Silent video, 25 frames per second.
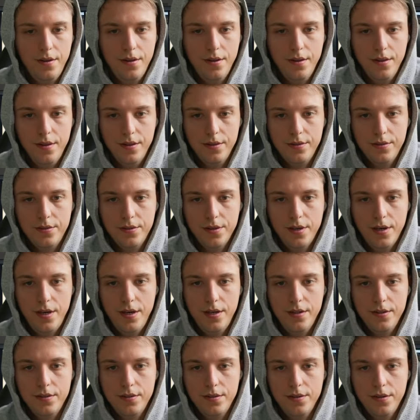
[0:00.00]
Let's try
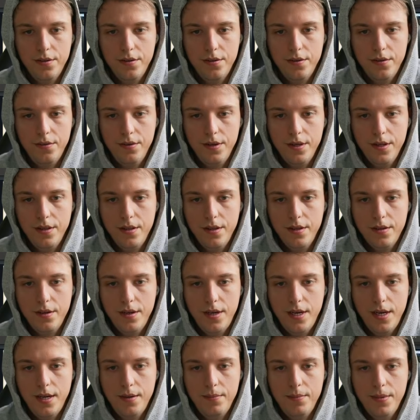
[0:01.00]
it. So we can click on
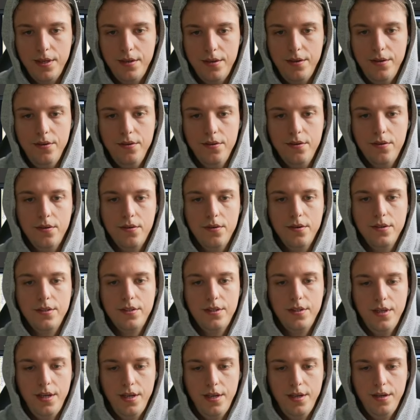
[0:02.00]
admin, new course
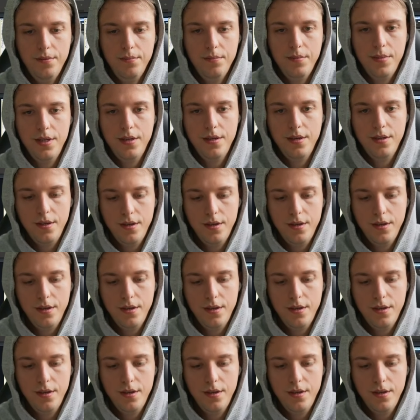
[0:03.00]
name,